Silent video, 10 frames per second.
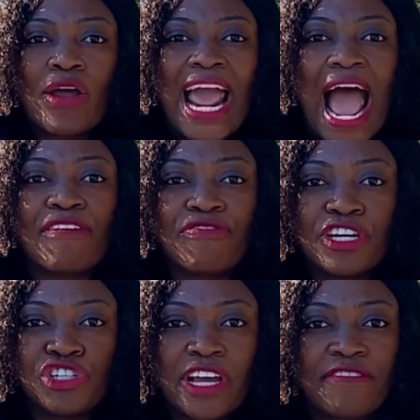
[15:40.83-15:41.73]
On
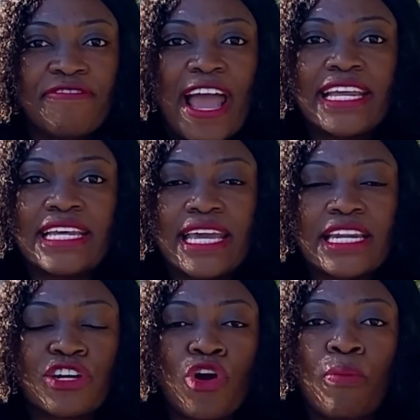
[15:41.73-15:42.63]
average, you can find
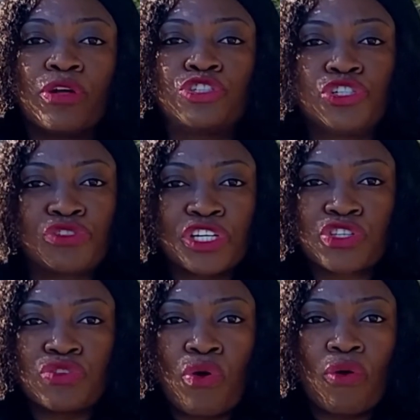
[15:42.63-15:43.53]
it in a normal
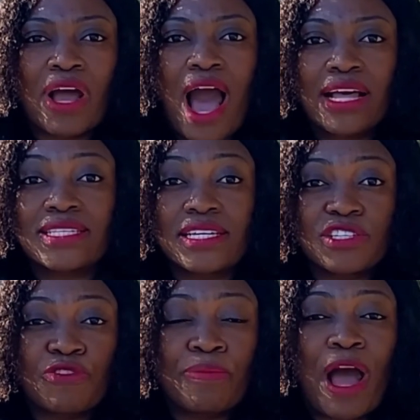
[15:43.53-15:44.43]
children's store,
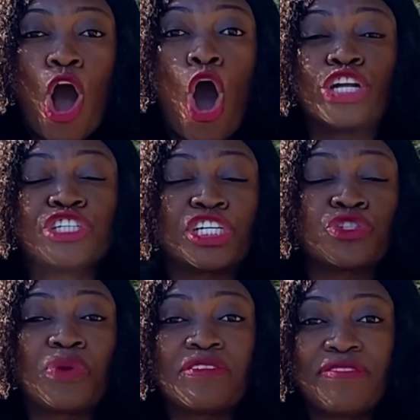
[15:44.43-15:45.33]
Carter's, for about
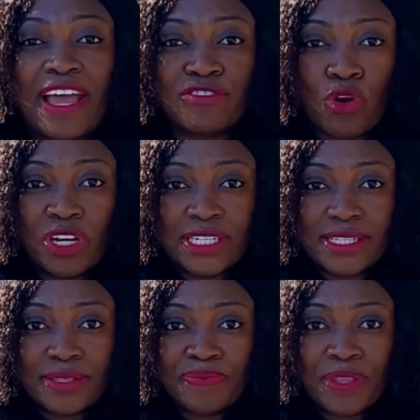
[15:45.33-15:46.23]

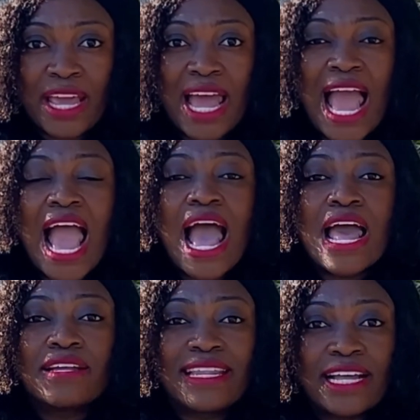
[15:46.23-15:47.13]
$125.
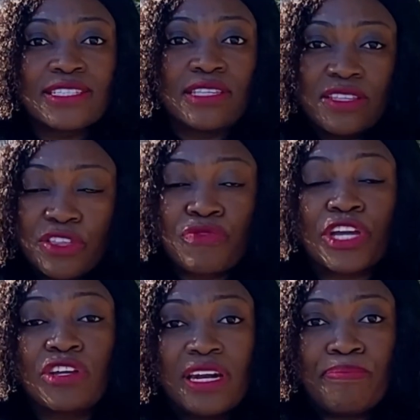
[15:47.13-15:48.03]
That's the
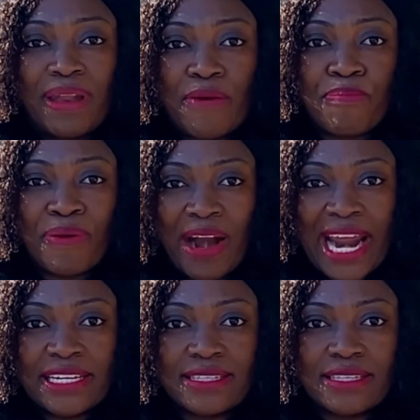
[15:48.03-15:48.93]
regular
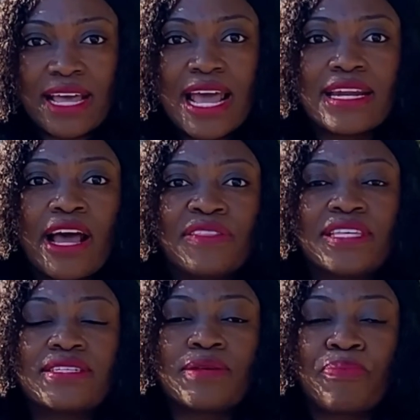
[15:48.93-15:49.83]
price.
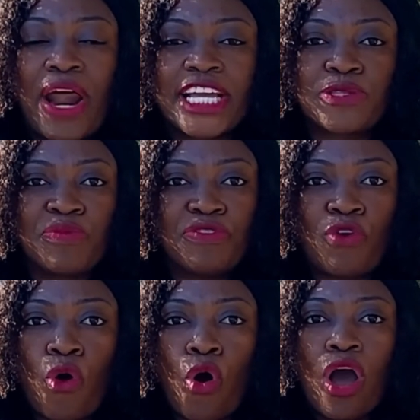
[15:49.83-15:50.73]
Now, this is the price
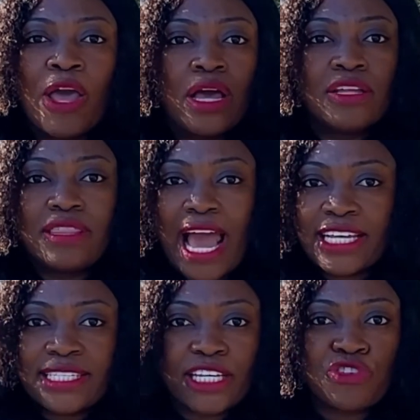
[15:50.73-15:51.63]
before
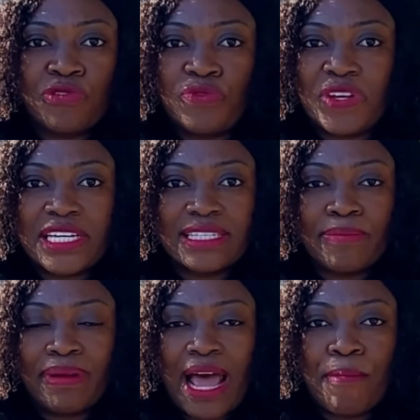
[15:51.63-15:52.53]
the
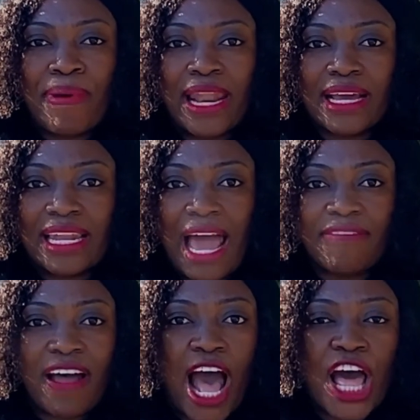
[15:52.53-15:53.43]
accessories, the
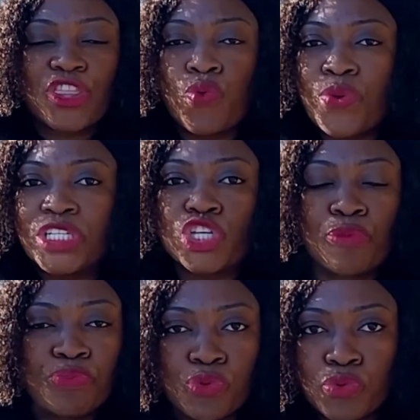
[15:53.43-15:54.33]
balaclava, the
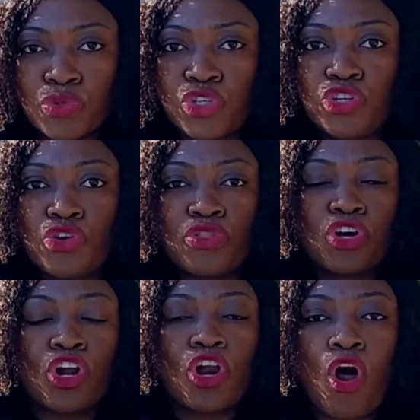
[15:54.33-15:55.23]
winter boots,
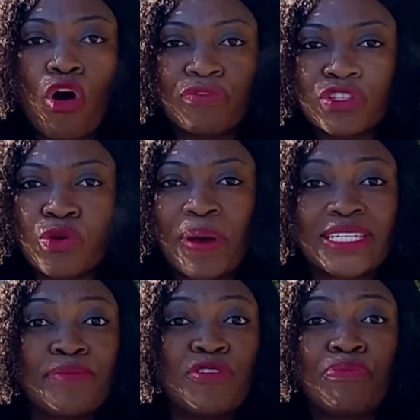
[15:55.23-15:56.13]
the gloves. So
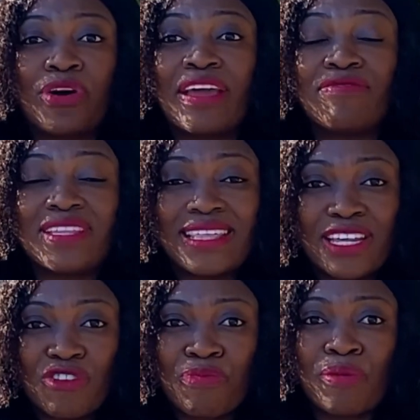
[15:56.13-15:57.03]
by the time you bought
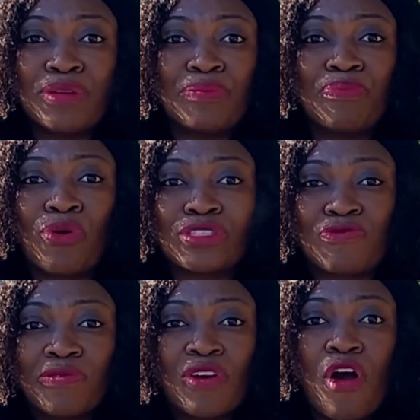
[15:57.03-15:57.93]
everything, you probably
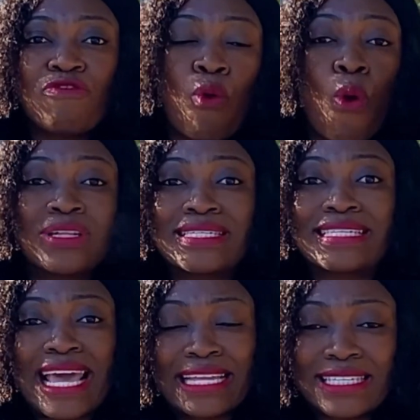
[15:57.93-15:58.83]
bought, for one
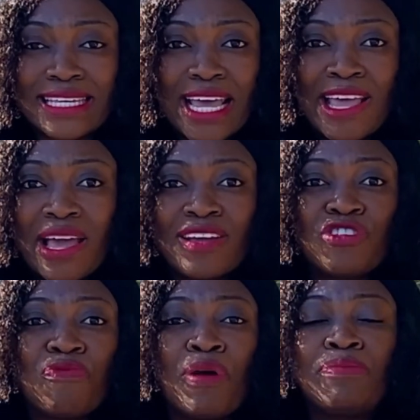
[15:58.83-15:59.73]
set, you